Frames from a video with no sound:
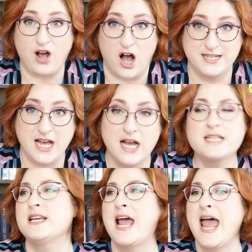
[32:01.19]

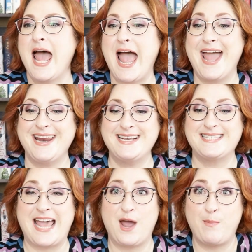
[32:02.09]
conduct and he's
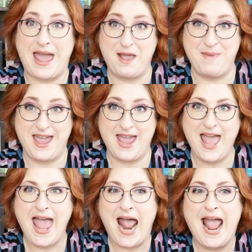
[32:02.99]
saying pay me
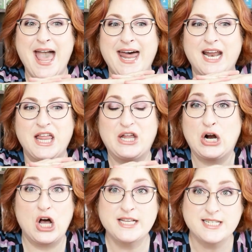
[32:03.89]
and there are
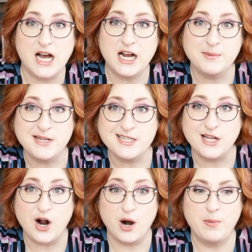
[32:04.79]
all these documents that are